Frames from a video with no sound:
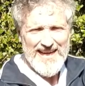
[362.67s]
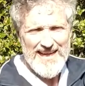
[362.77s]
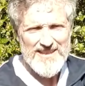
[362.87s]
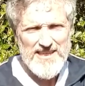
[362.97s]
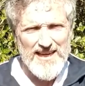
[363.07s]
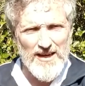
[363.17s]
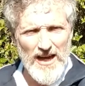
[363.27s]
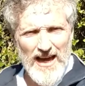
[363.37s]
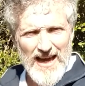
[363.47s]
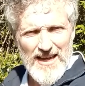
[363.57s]
It's
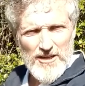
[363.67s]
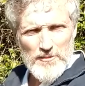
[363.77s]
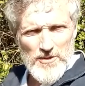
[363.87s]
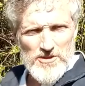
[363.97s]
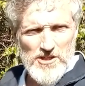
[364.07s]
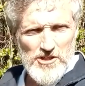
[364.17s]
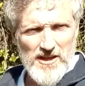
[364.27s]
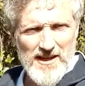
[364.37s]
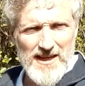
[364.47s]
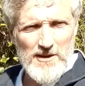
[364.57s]
your
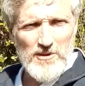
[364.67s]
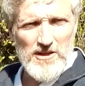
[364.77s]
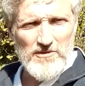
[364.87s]
positioning here with your